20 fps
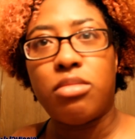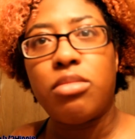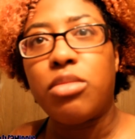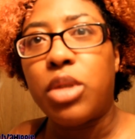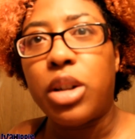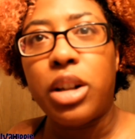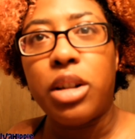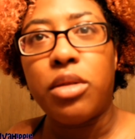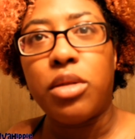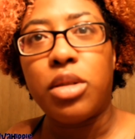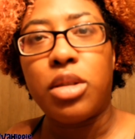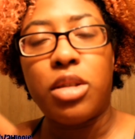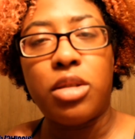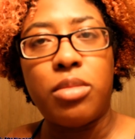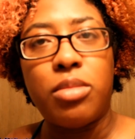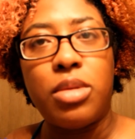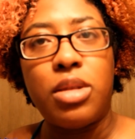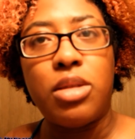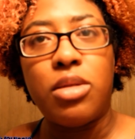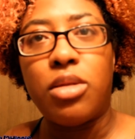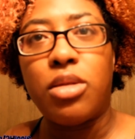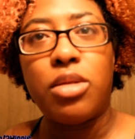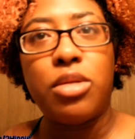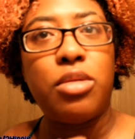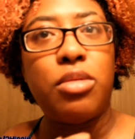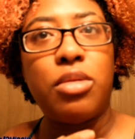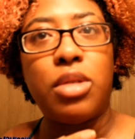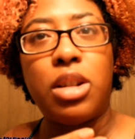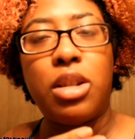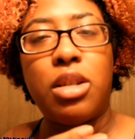Whatever. It could be all
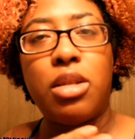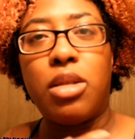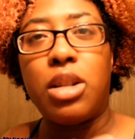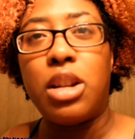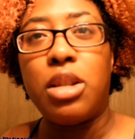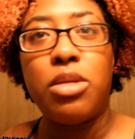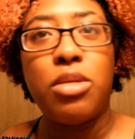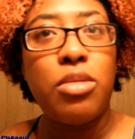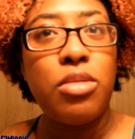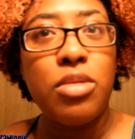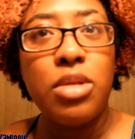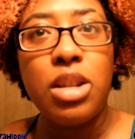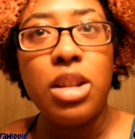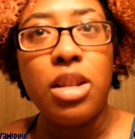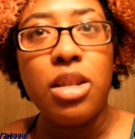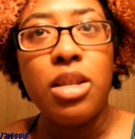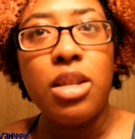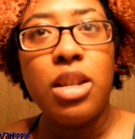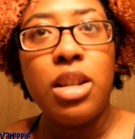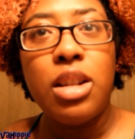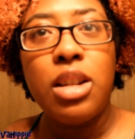through A, a through Z.